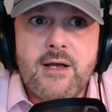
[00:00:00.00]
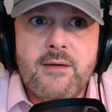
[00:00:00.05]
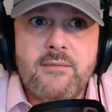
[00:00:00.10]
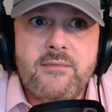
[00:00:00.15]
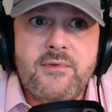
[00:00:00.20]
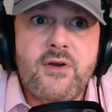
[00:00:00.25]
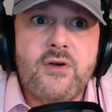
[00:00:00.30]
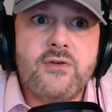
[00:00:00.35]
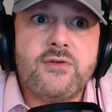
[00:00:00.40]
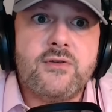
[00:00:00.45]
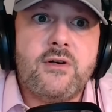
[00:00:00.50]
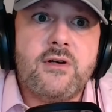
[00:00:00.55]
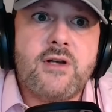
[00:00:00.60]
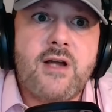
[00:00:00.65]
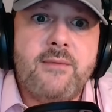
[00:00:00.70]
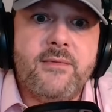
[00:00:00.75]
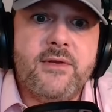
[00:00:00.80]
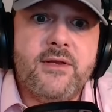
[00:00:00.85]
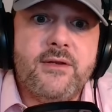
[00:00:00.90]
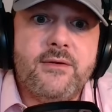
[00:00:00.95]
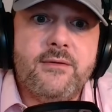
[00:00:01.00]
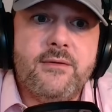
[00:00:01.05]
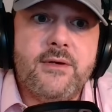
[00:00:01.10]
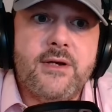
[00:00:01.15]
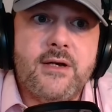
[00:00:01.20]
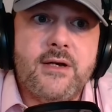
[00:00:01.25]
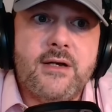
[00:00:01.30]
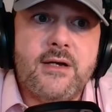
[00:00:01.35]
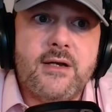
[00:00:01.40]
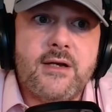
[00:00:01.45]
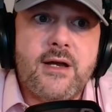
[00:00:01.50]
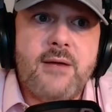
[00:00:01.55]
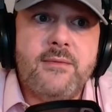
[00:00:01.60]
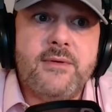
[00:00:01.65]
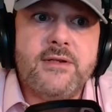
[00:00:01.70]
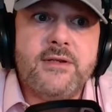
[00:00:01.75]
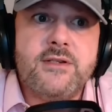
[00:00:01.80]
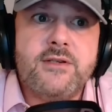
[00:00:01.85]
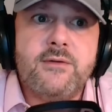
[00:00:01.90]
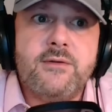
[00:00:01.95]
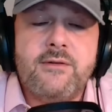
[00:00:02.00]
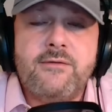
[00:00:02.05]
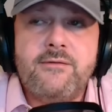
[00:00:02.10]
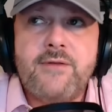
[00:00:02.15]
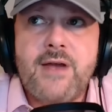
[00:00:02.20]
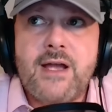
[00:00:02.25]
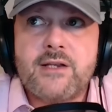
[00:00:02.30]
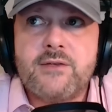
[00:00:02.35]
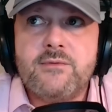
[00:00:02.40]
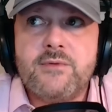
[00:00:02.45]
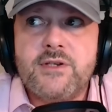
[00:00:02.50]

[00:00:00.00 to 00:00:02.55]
Those all come into effect